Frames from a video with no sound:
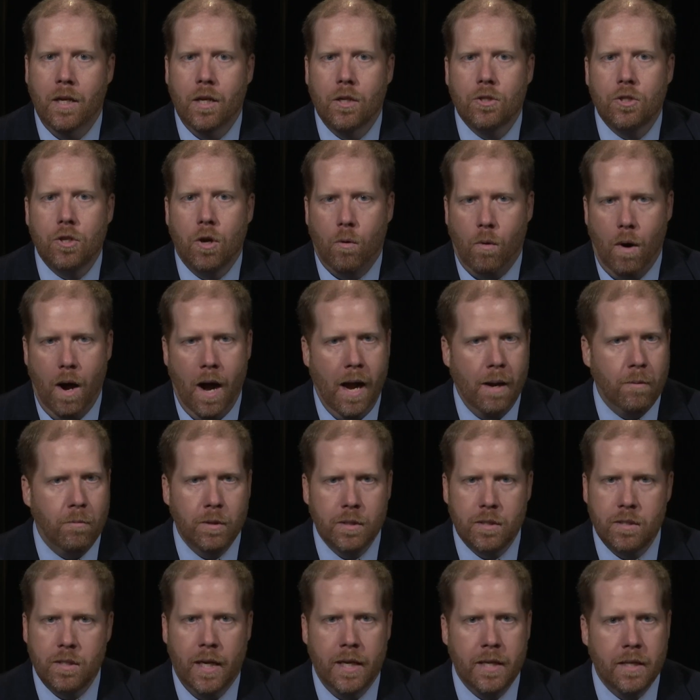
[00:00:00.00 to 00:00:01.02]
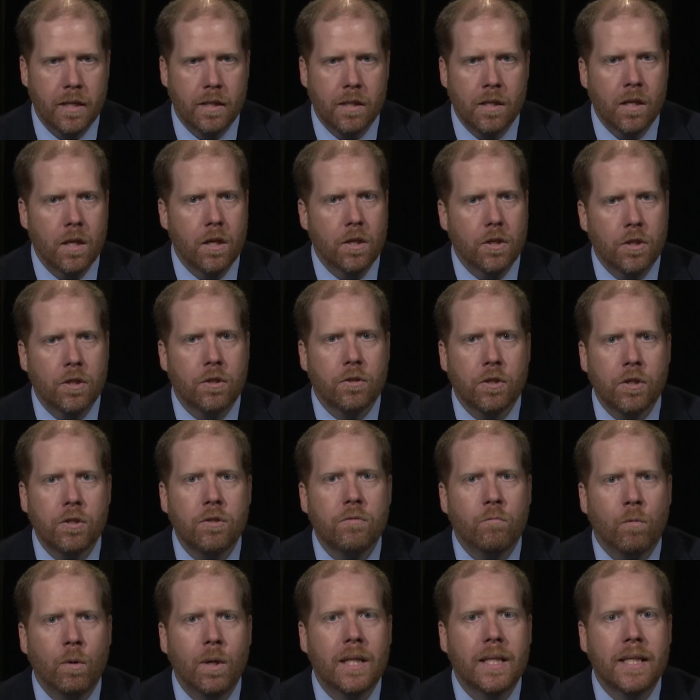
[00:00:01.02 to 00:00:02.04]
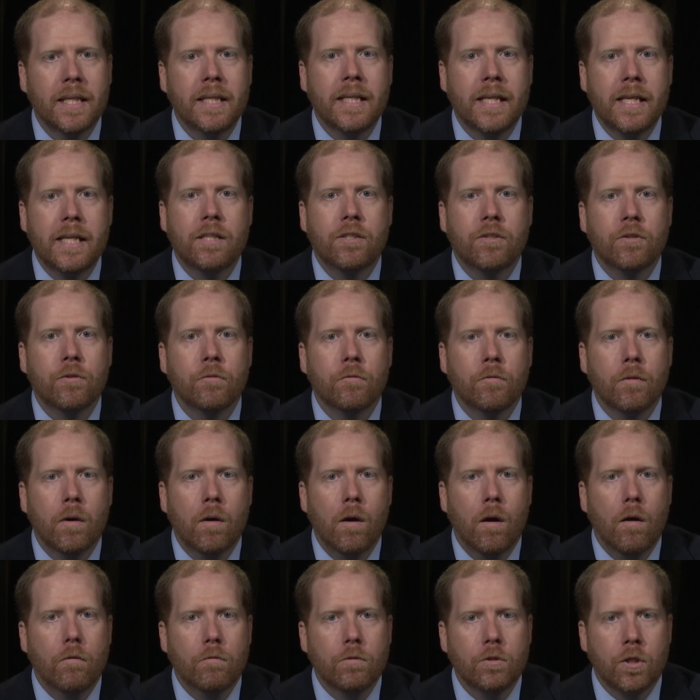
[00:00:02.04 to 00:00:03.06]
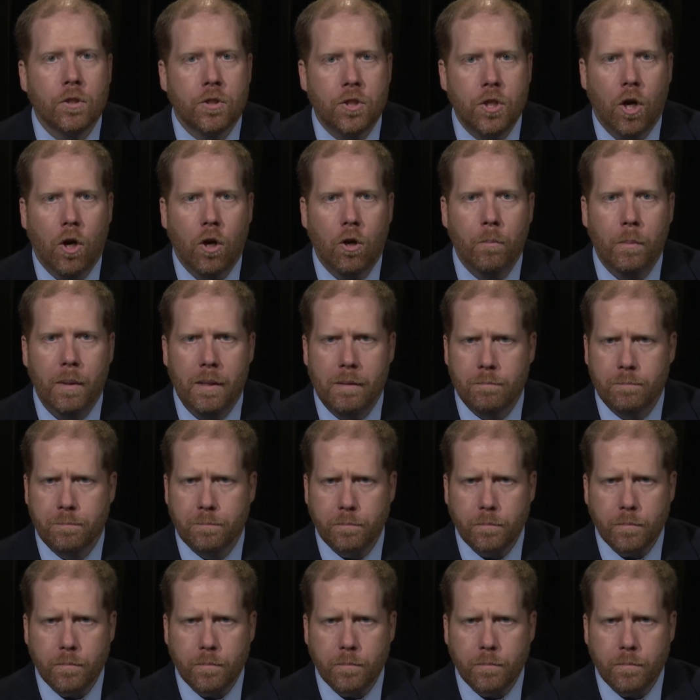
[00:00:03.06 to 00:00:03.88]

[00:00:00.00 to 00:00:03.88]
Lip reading: So I would say that you really need to determine